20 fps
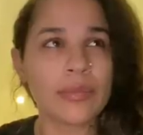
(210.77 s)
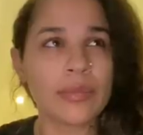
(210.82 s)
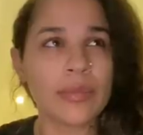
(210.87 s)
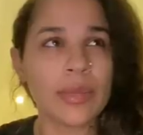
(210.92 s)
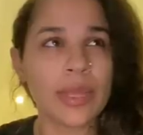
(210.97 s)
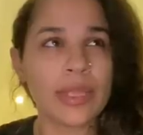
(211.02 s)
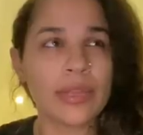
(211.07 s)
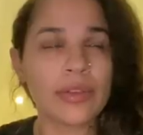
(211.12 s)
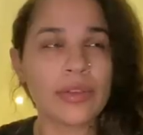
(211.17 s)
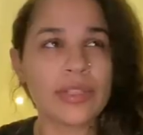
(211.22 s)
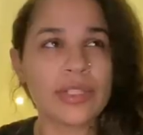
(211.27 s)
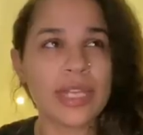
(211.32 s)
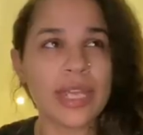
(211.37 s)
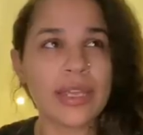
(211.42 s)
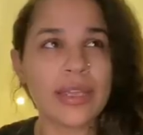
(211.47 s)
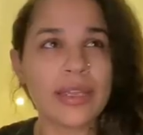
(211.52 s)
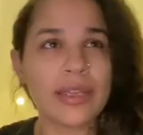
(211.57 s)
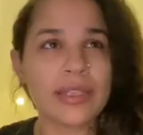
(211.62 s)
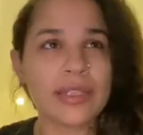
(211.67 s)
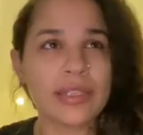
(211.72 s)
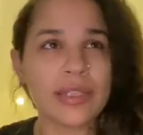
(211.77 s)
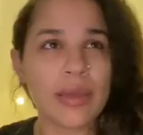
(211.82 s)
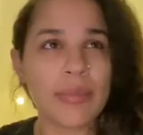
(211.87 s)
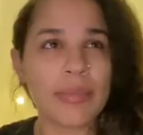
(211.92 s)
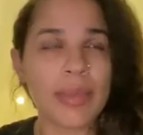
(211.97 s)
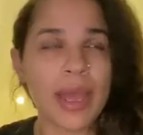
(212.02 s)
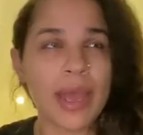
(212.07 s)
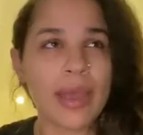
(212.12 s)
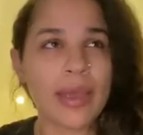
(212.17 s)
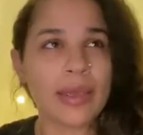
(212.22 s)
Like they're taking a step
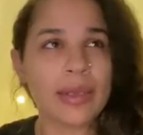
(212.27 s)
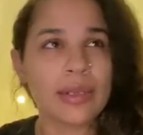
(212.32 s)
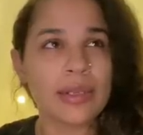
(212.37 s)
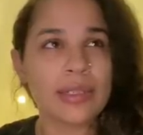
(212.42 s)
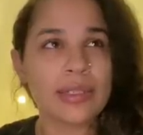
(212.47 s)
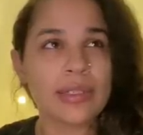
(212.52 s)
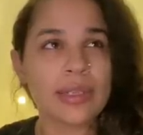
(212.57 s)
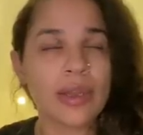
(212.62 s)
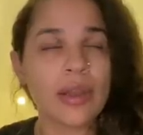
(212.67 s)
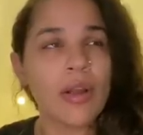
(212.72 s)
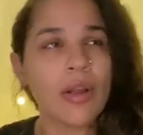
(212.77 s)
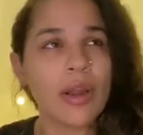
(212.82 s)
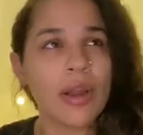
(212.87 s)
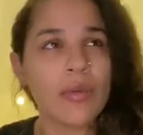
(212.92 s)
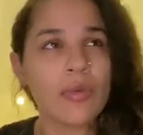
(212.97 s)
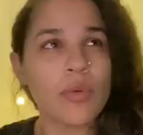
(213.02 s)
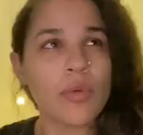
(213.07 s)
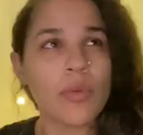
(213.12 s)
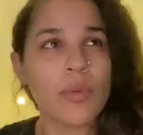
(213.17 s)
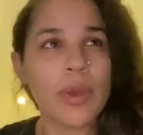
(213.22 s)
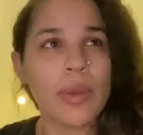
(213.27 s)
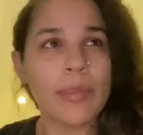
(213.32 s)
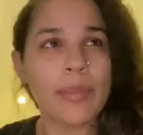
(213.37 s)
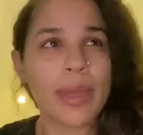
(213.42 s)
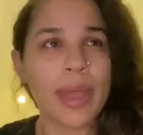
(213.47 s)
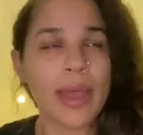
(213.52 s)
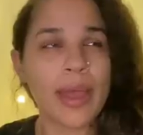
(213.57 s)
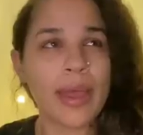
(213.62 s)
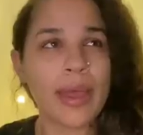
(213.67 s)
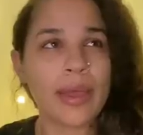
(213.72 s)
back and it's like, all right, well, what
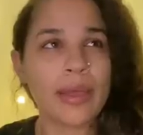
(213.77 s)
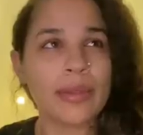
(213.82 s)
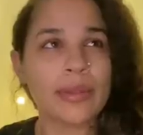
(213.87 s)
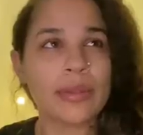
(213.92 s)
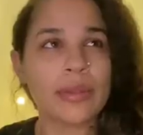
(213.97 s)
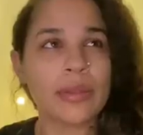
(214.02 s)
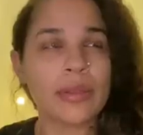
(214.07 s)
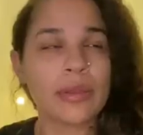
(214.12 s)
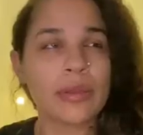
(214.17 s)
path